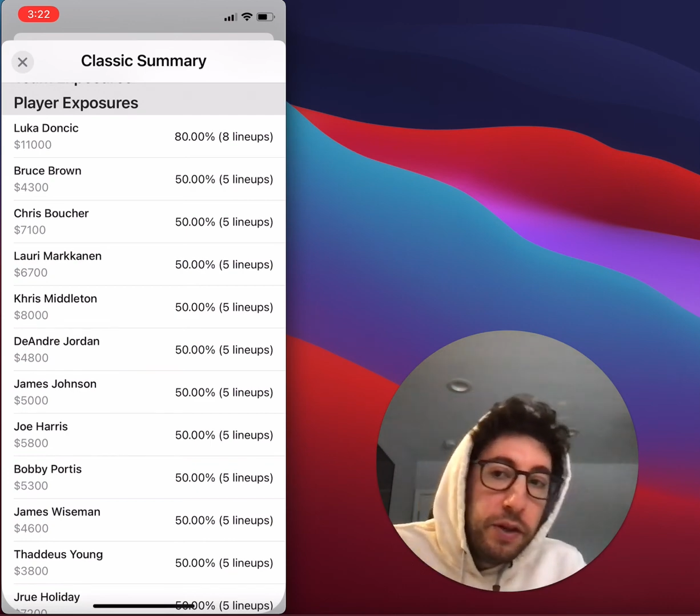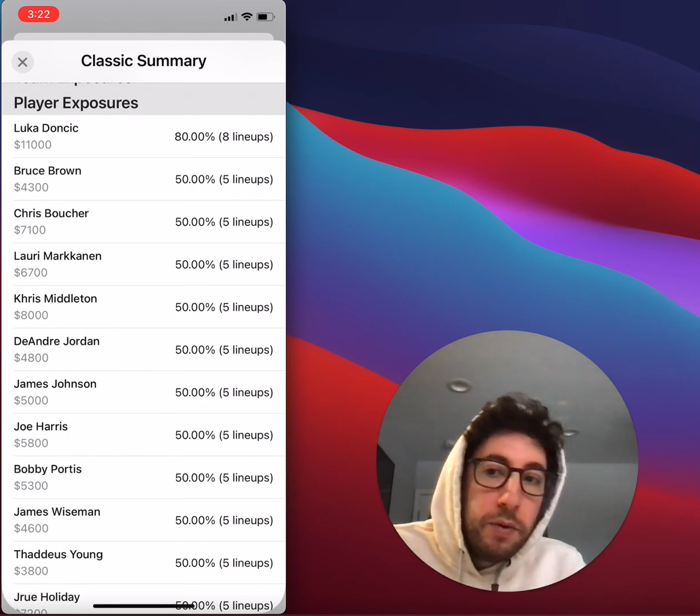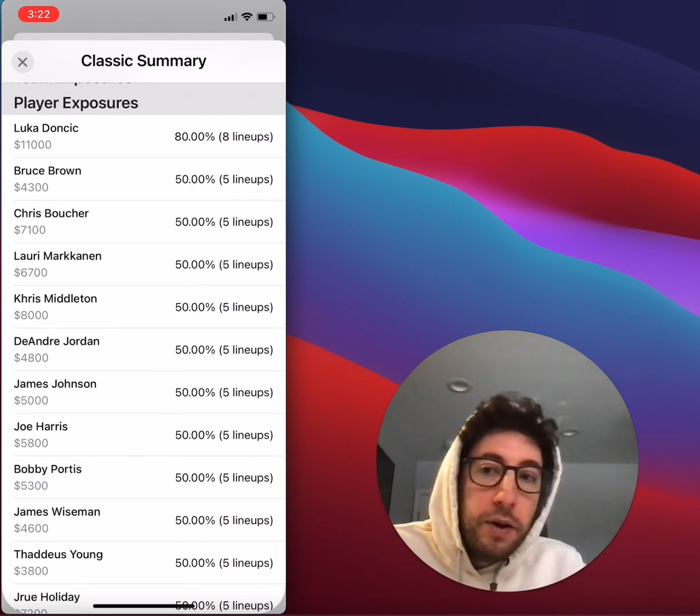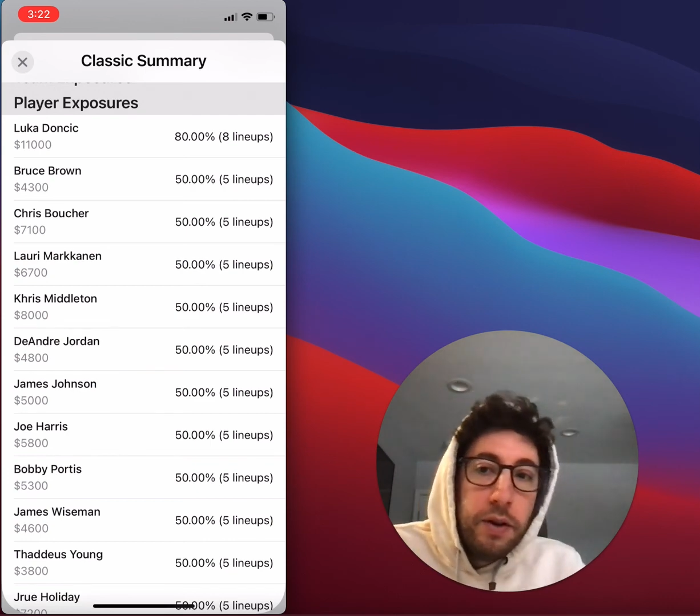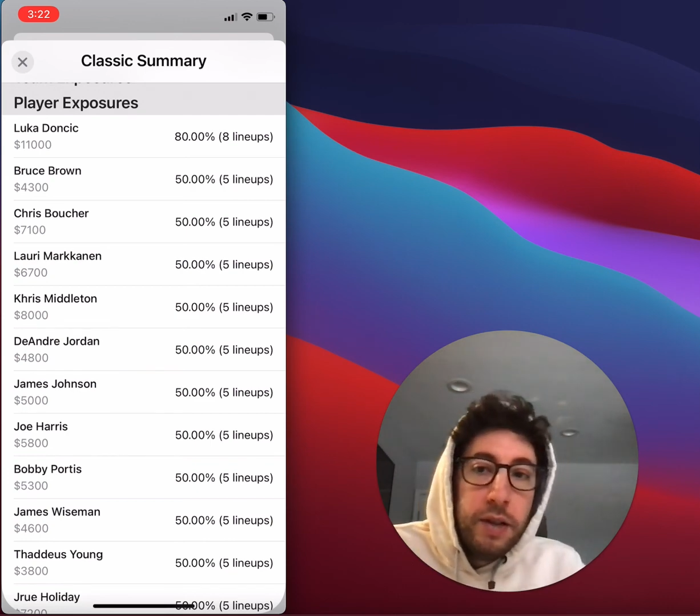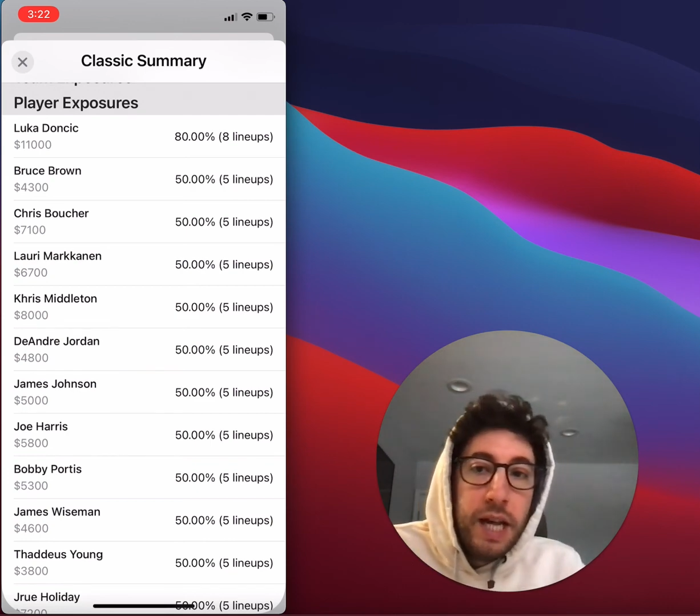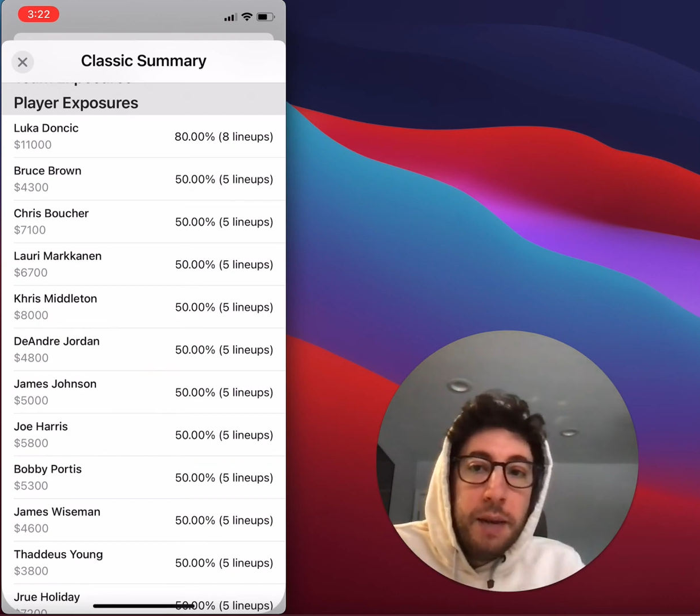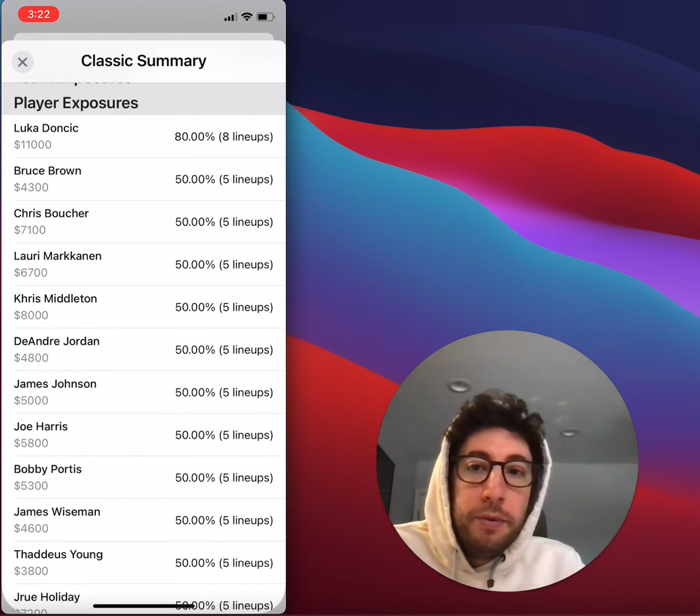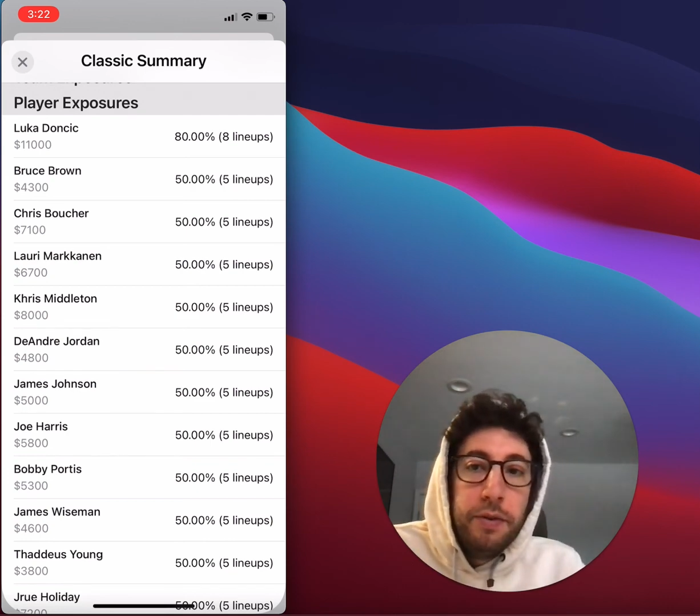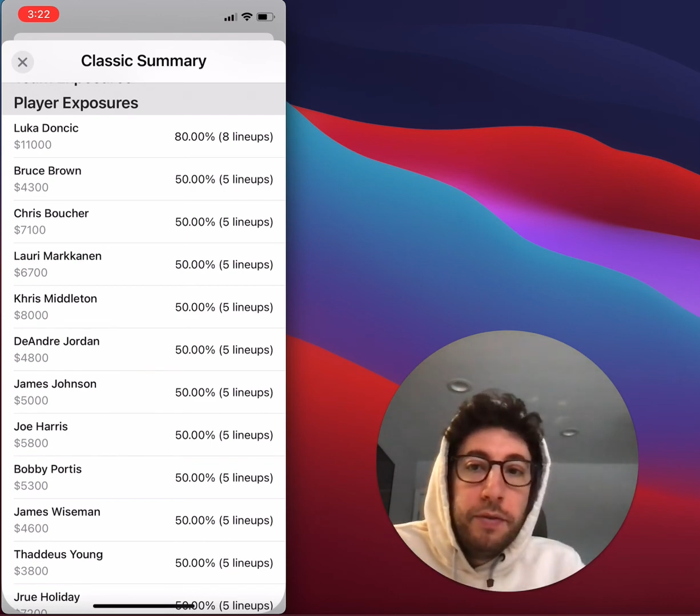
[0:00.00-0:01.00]
can run your
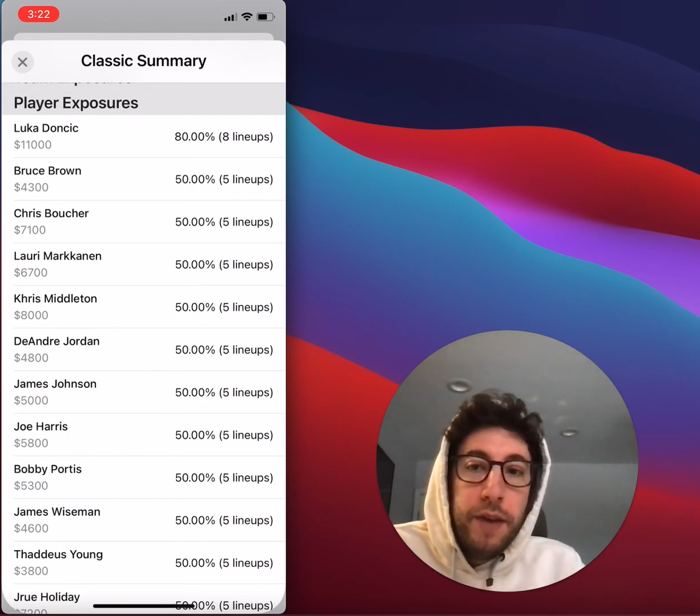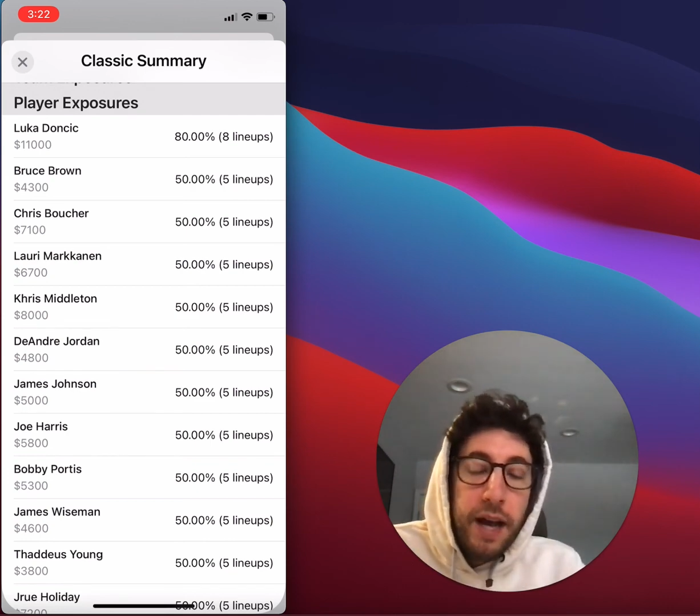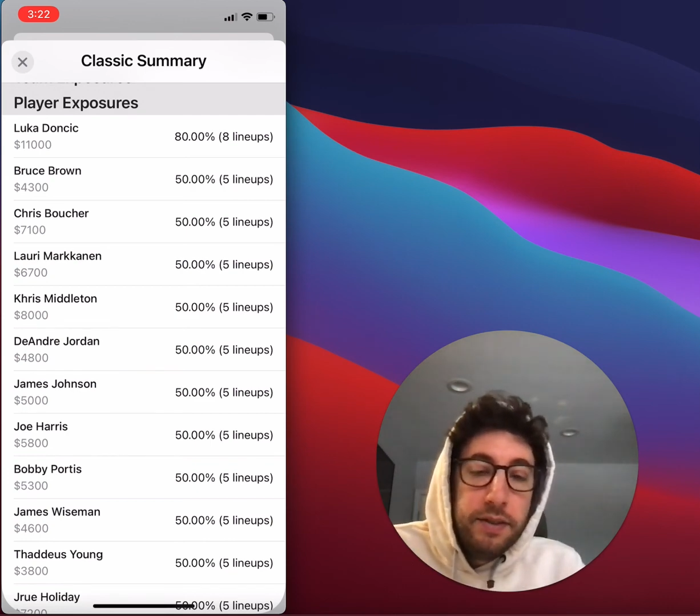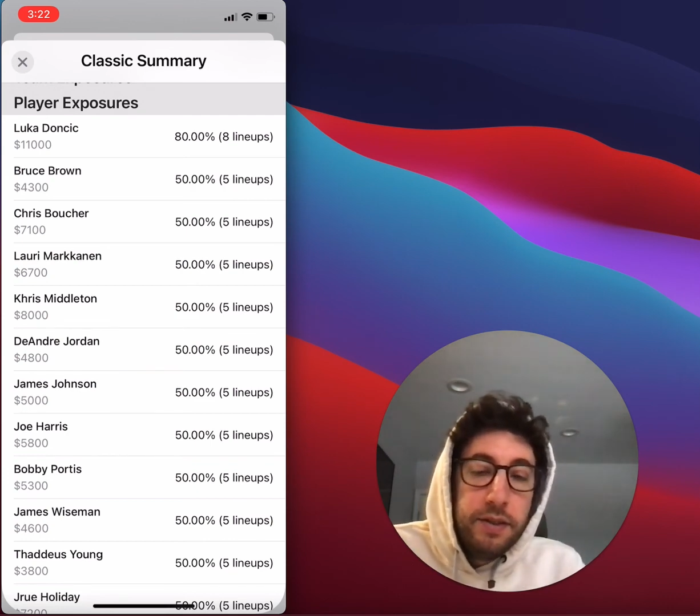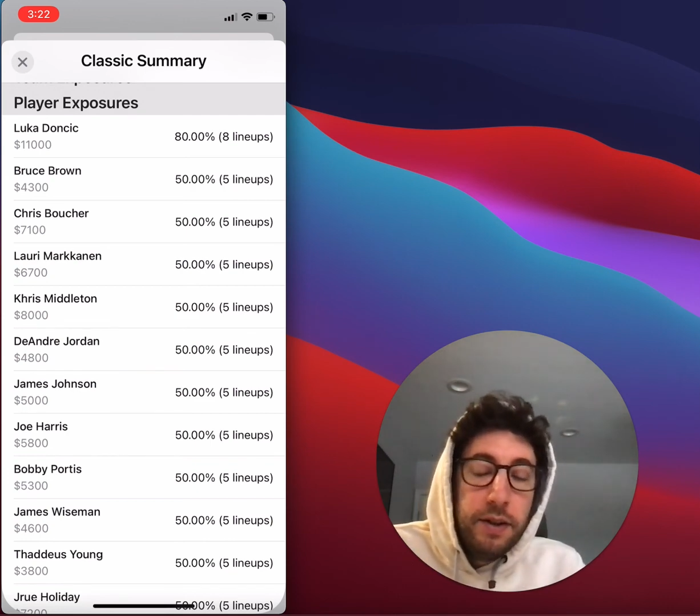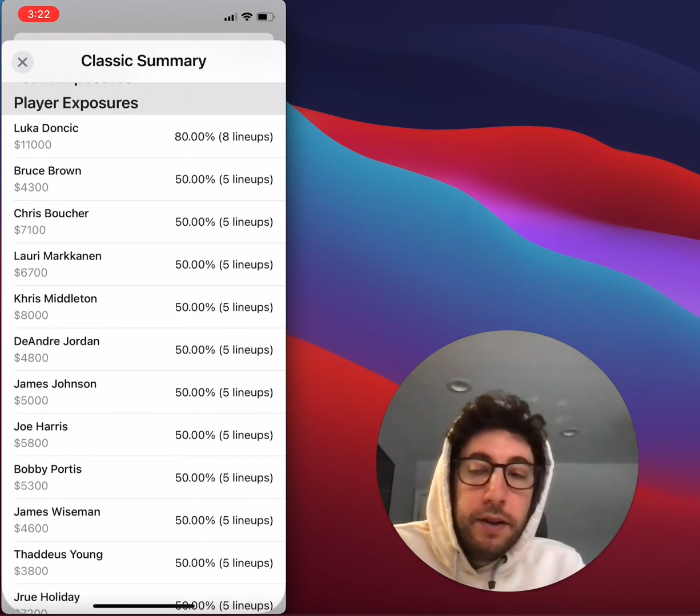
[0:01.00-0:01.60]
lineups faster.